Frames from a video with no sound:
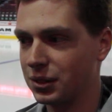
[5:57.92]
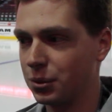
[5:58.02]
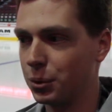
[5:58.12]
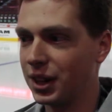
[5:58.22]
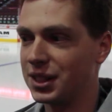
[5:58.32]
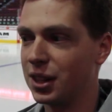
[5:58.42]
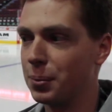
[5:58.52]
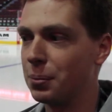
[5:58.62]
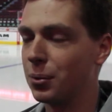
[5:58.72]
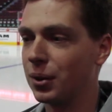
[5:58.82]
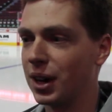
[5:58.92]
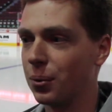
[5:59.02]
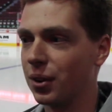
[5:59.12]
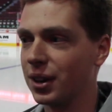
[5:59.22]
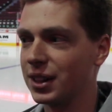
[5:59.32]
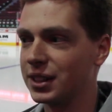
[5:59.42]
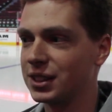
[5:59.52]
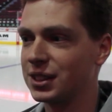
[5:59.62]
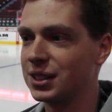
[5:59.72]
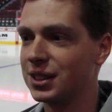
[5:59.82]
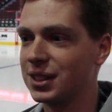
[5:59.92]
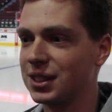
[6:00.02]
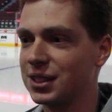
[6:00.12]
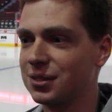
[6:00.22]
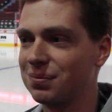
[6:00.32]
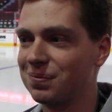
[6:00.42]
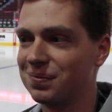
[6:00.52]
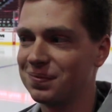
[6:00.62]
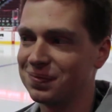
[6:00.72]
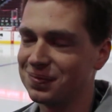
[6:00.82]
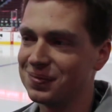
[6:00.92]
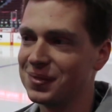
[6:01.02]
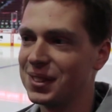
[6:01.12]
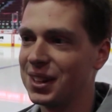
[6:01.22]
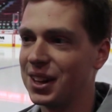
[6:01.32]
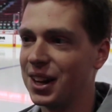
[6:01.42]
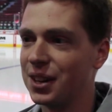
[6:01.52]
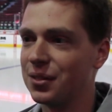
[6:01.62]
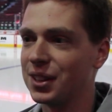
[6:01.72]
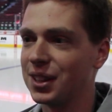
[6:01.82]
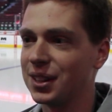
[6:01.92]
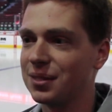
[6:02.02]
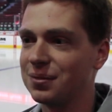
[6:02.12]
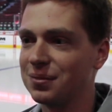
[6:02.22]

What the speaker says: When I tell people where I work, it's kind of